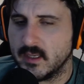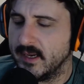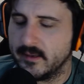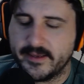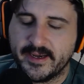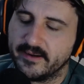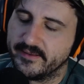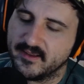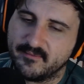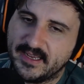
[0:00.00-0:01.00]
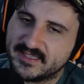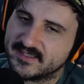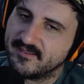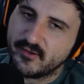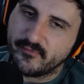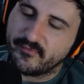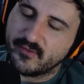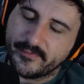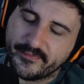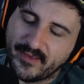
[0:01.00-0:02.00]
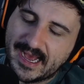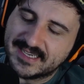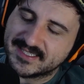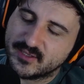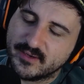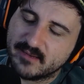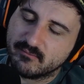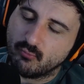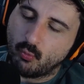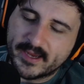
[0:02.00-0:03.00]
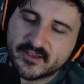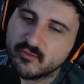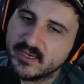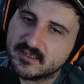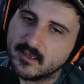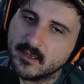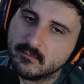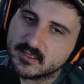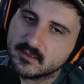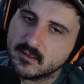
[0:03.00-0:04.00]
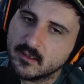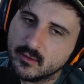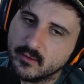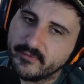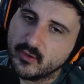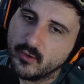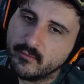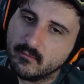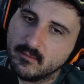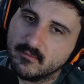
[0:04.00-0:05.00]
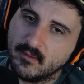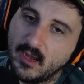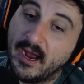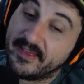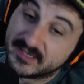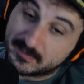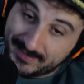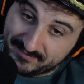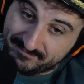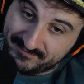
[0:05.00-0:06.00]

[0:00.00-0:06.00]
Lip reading: Yeah, get out of there. That's you've asked her name way too many times. You haven't heard. And there's blood.